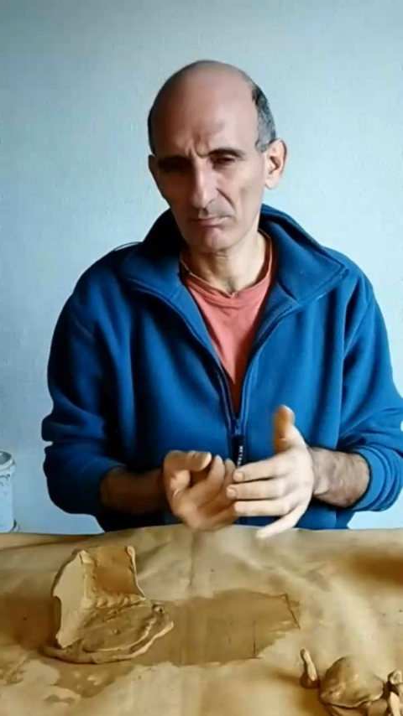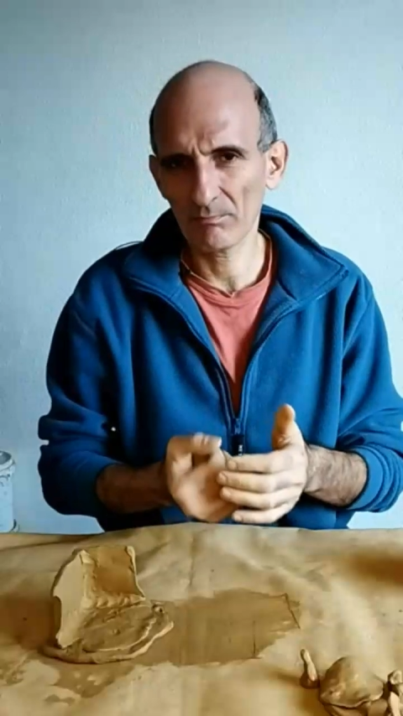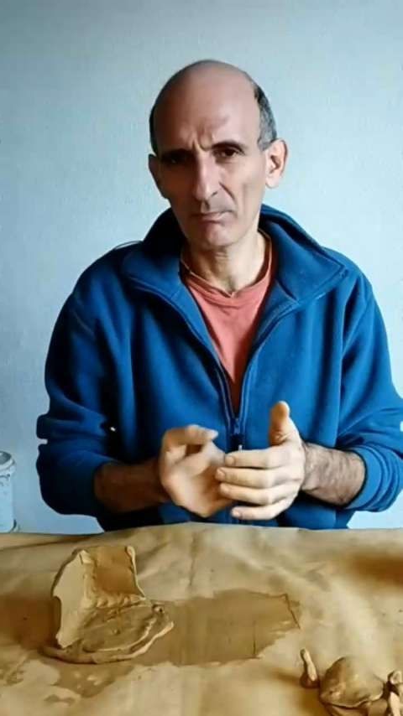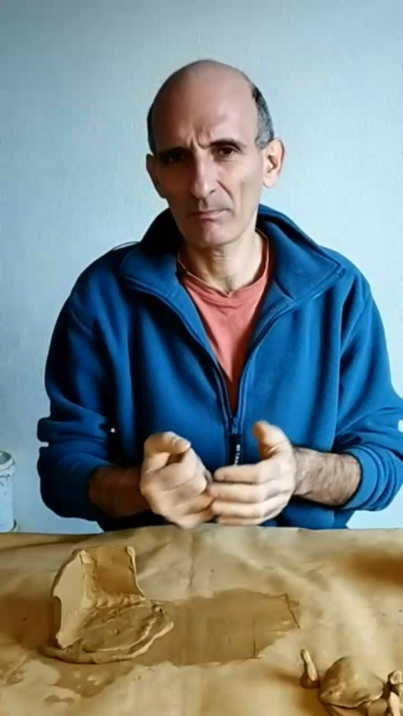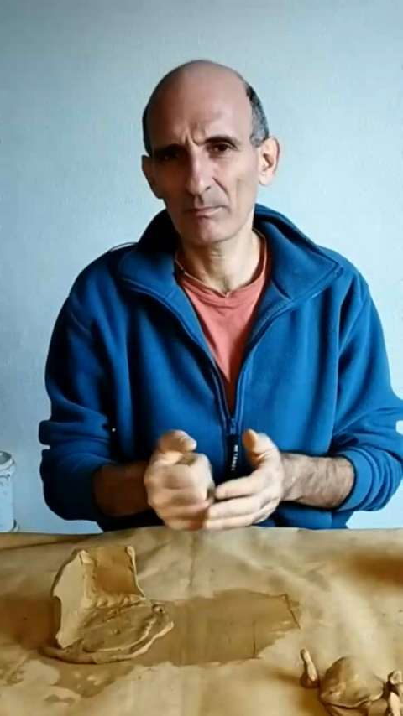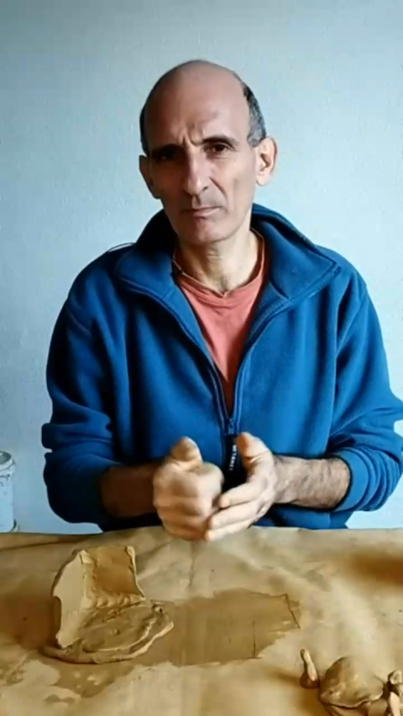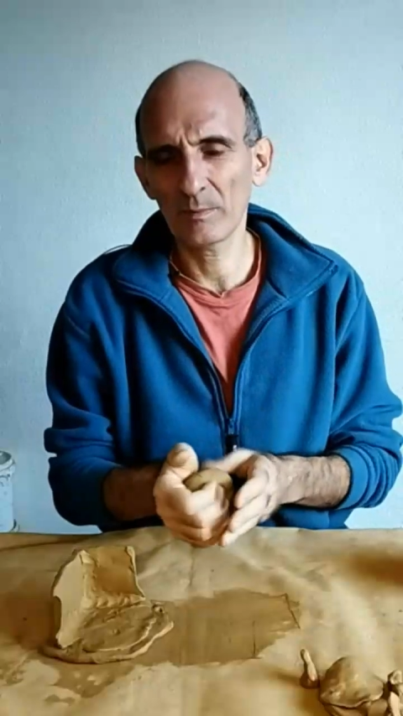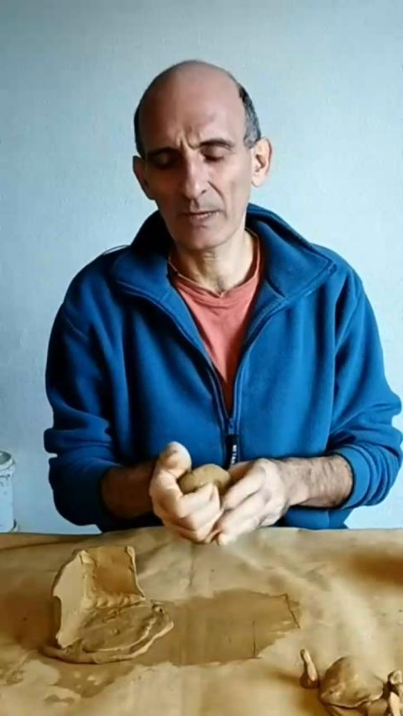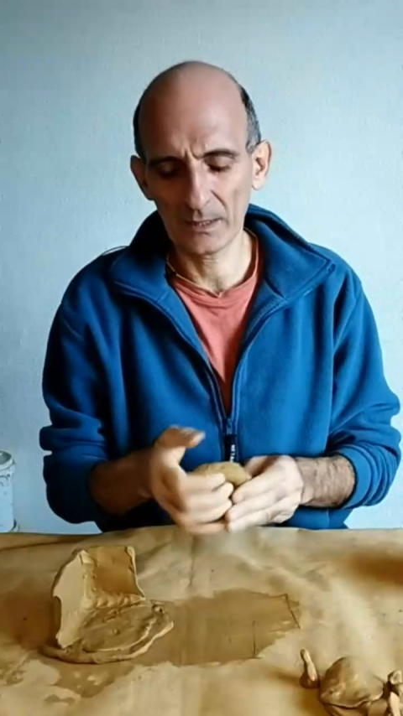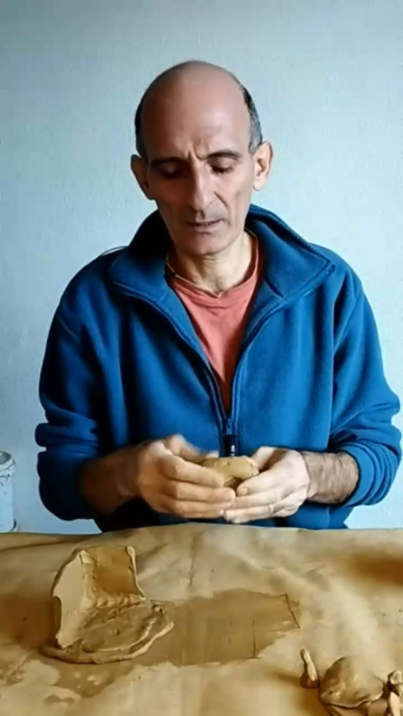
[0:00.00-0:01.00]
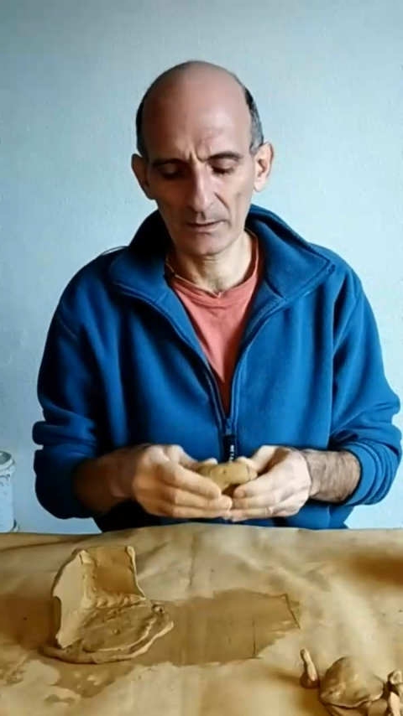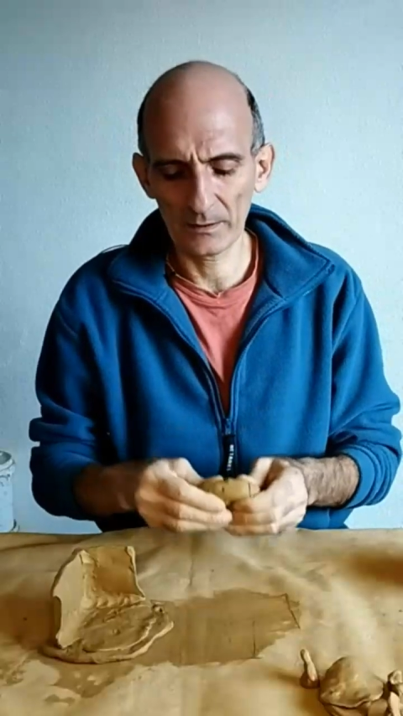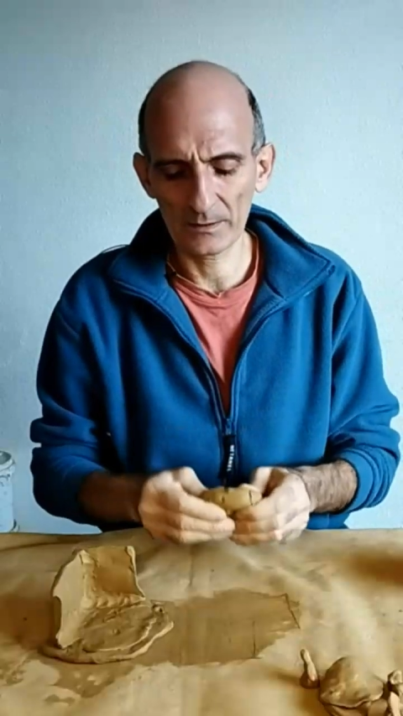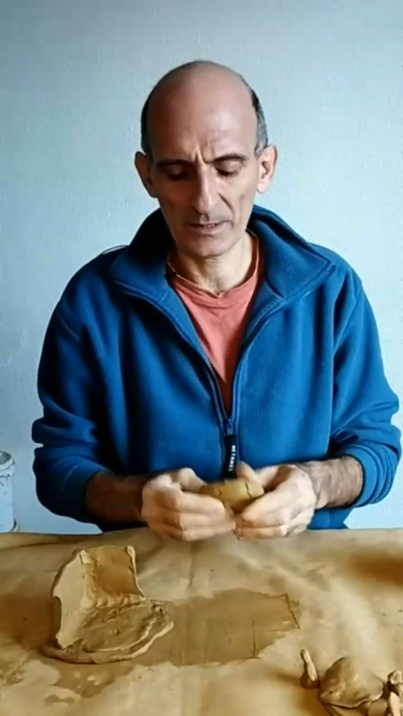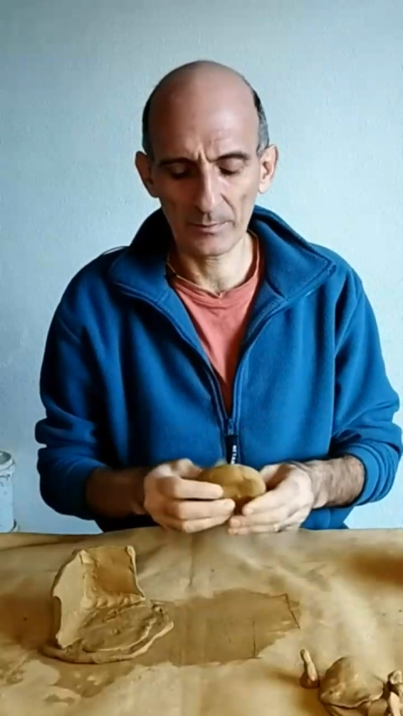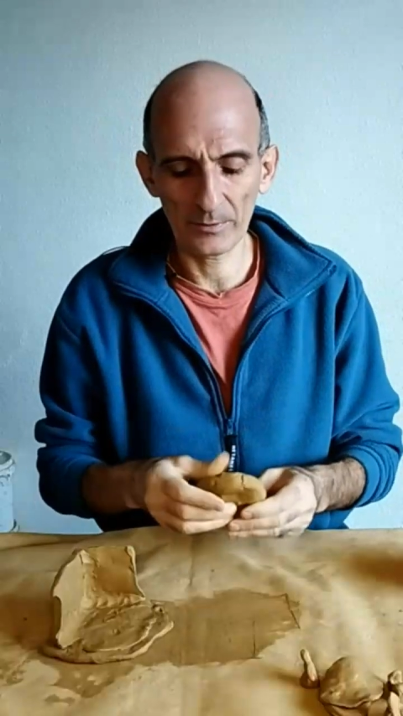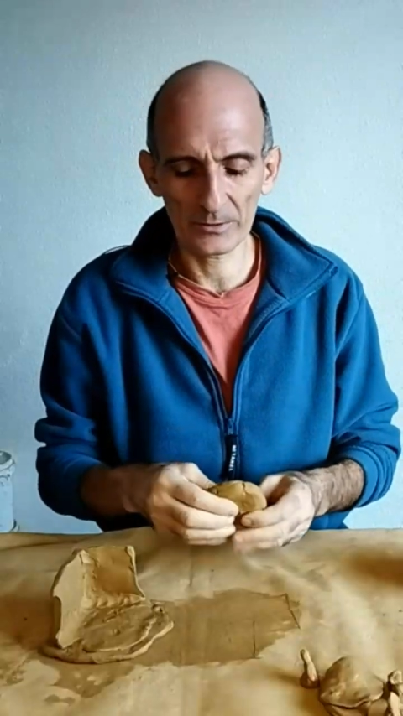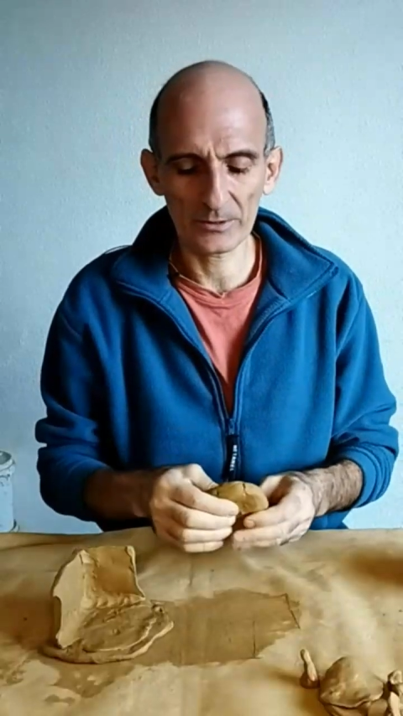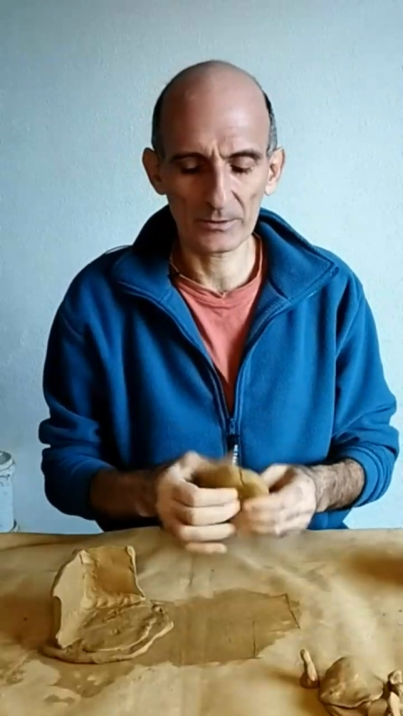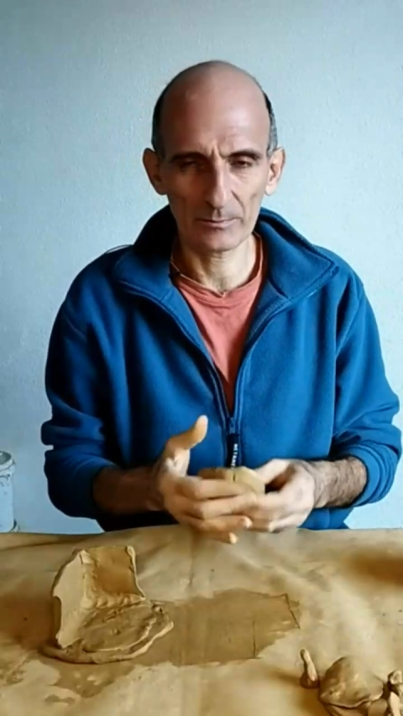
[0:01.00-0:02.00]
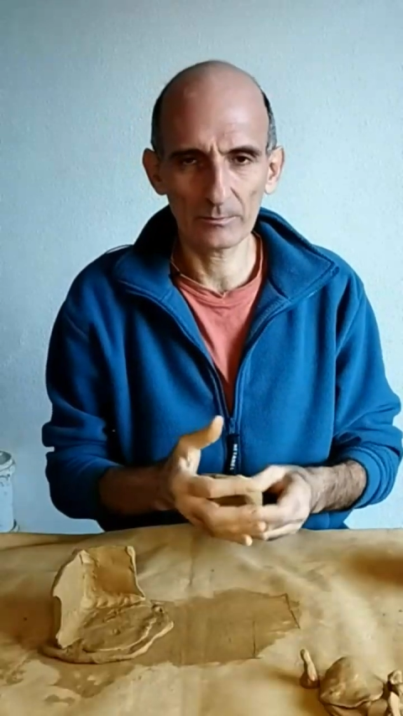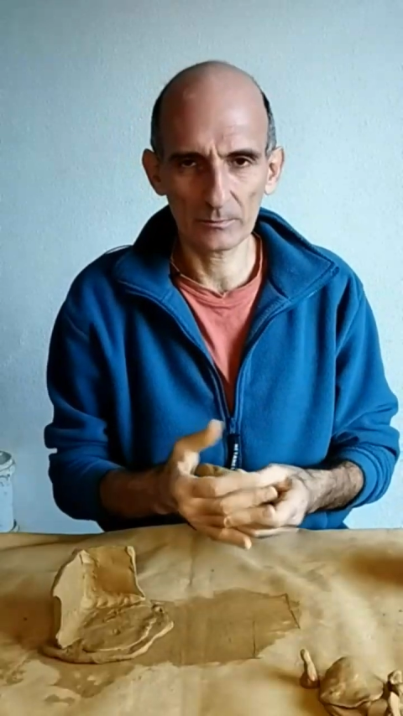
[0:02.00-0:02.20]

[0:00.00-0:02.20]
make a separate